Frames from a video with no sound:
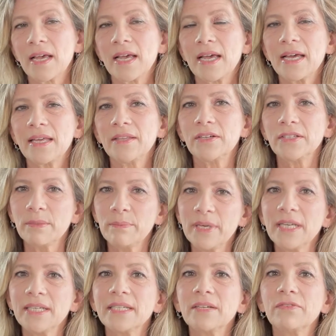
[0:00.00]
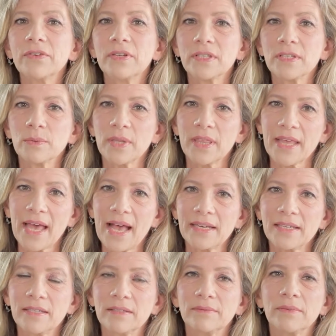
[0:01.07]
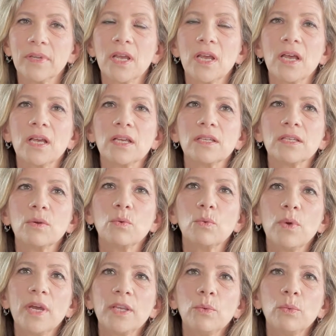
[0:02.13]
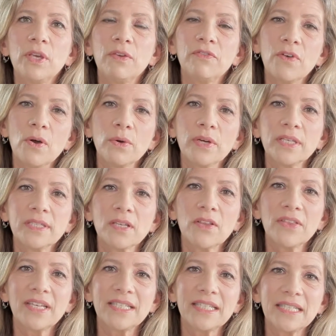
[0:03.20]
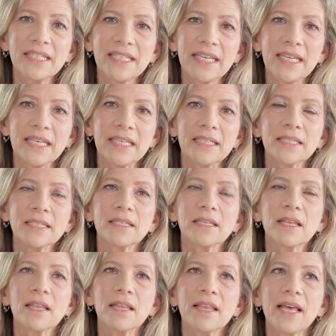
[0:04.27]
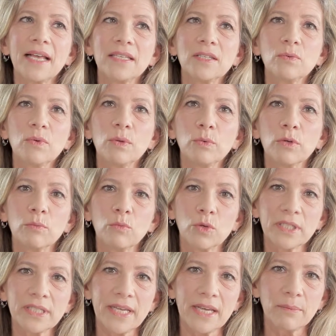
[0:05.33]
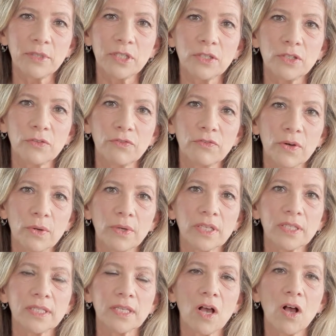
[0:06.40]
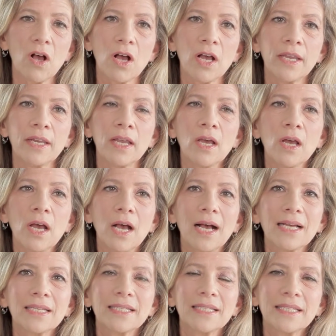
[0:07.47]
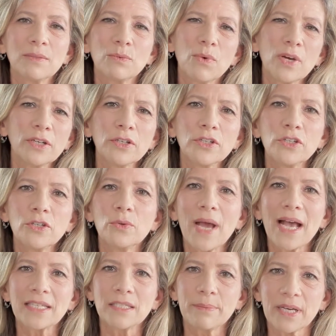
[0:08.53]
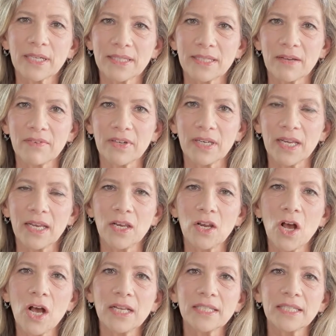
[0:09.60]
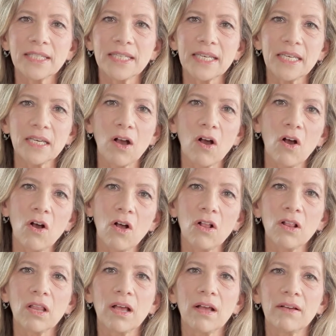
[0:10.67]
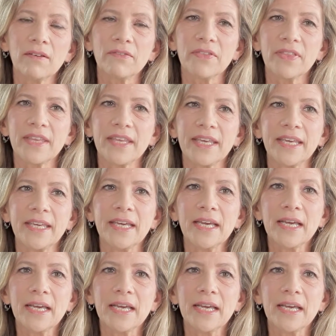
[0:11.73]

And there's a big difference with that. When we focus on the disease, that's when we're more tempted to focus on one or two aspects of it and not see all of the